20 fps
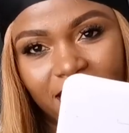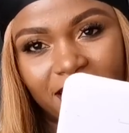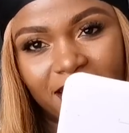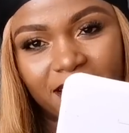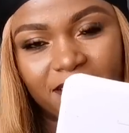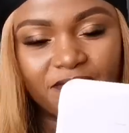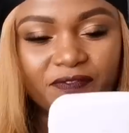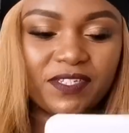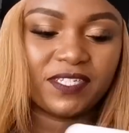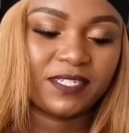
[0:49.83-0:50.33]

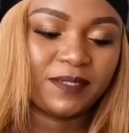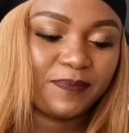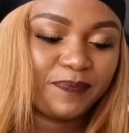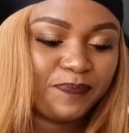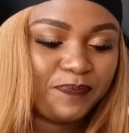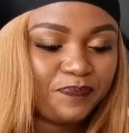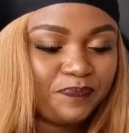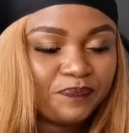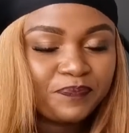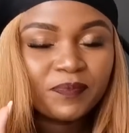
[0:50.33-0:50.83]
gift.
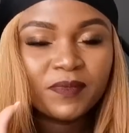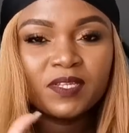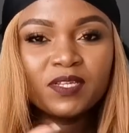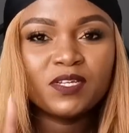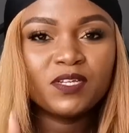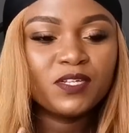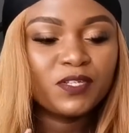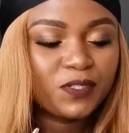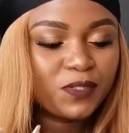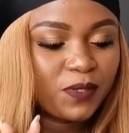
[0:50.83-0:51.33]

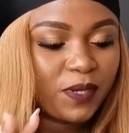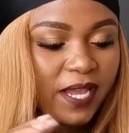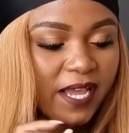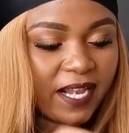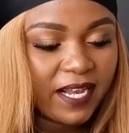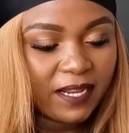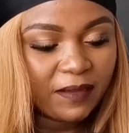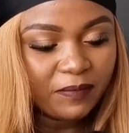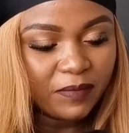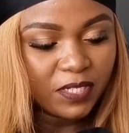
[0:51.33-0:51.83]
So yeah,
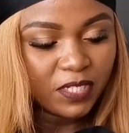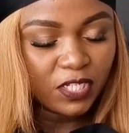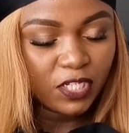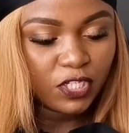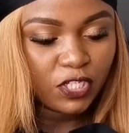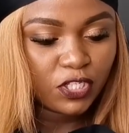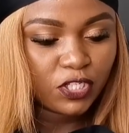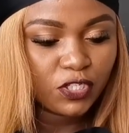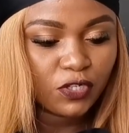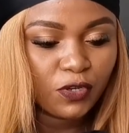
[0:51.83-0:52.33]
let me
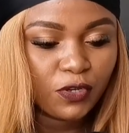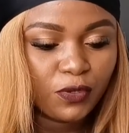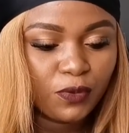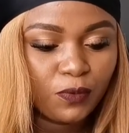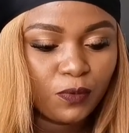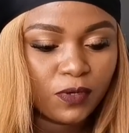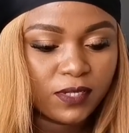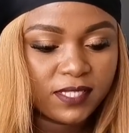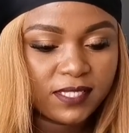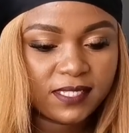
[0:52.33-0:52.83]
show you
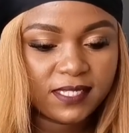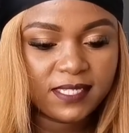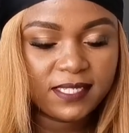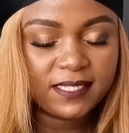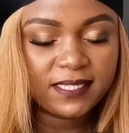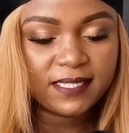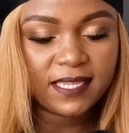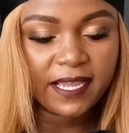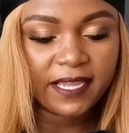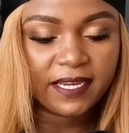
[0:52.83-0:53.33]
what's
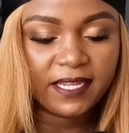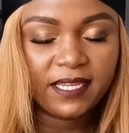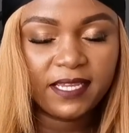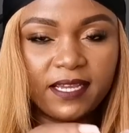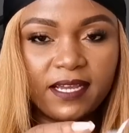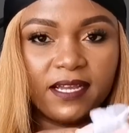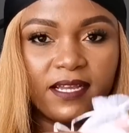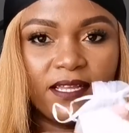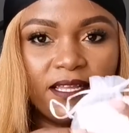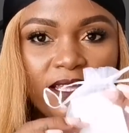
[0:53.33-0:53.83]
inside
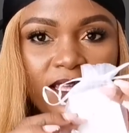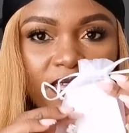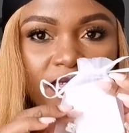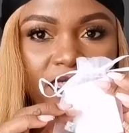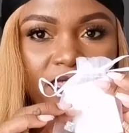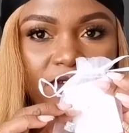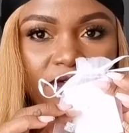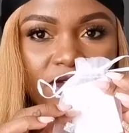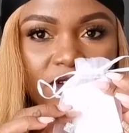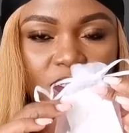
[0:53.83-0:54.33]
here.
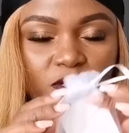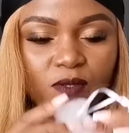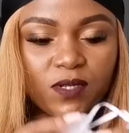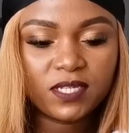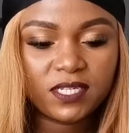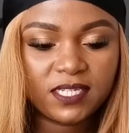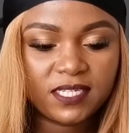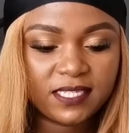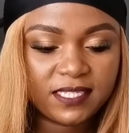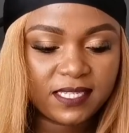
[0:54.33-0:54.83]
The first
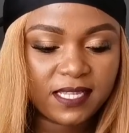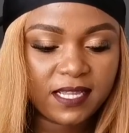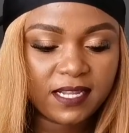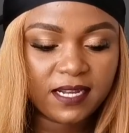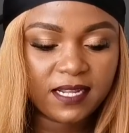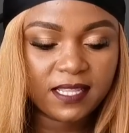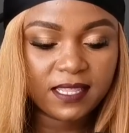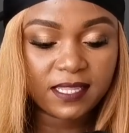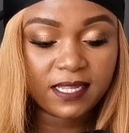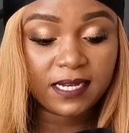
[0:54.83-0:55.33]
one is
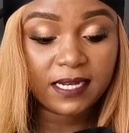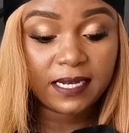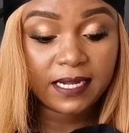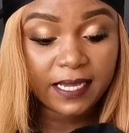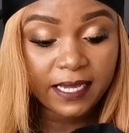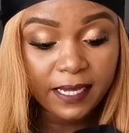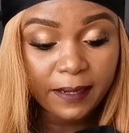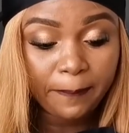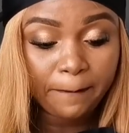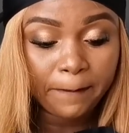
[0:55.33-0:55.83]
another
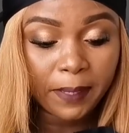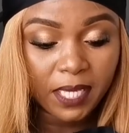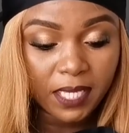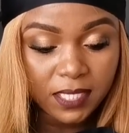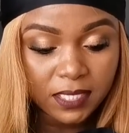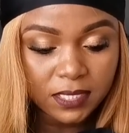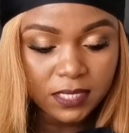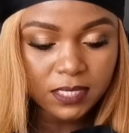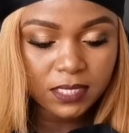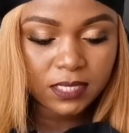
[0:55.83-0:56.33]
neck
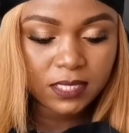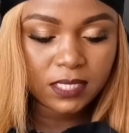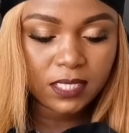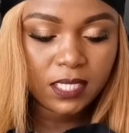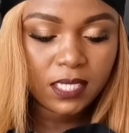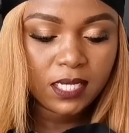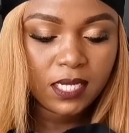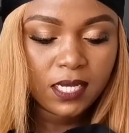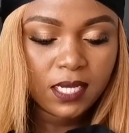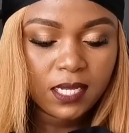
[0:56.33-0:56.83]
piece.
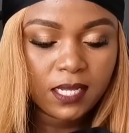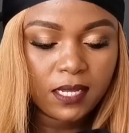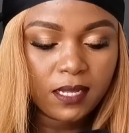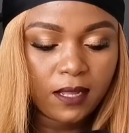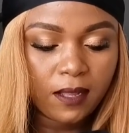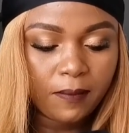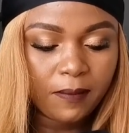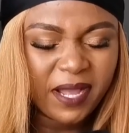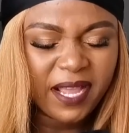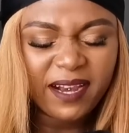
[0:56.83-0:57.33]

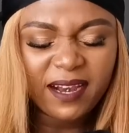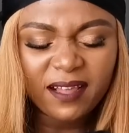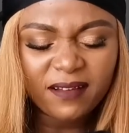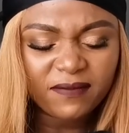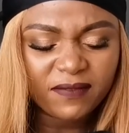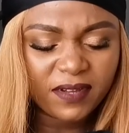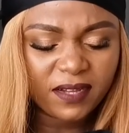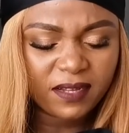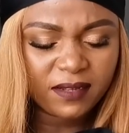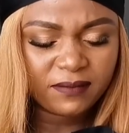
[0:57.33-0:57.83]
I
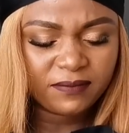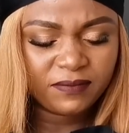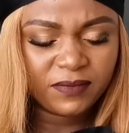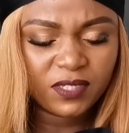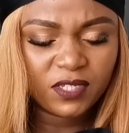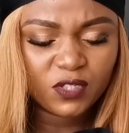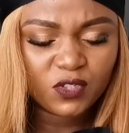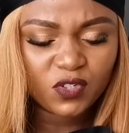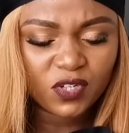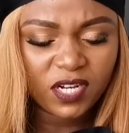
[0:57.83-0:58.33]
love
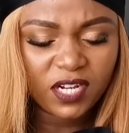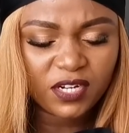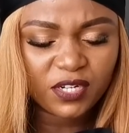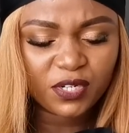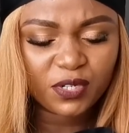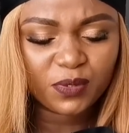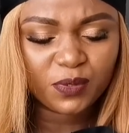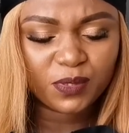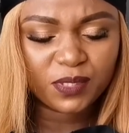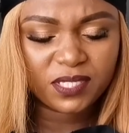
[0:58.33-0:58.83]
jewelry
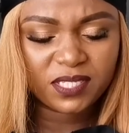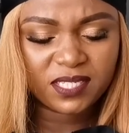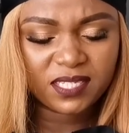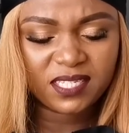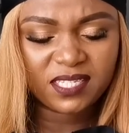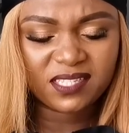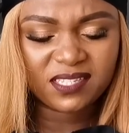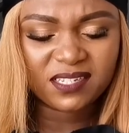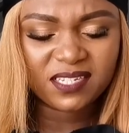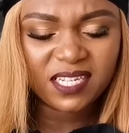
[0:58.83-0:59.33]
because
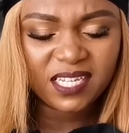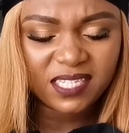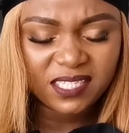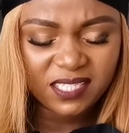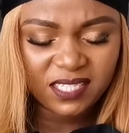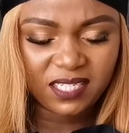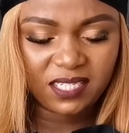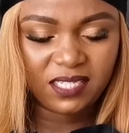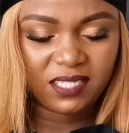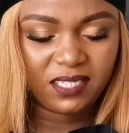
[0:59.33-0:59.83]
it's
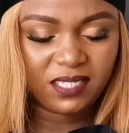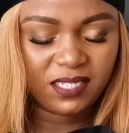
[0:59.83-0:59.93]
dainty.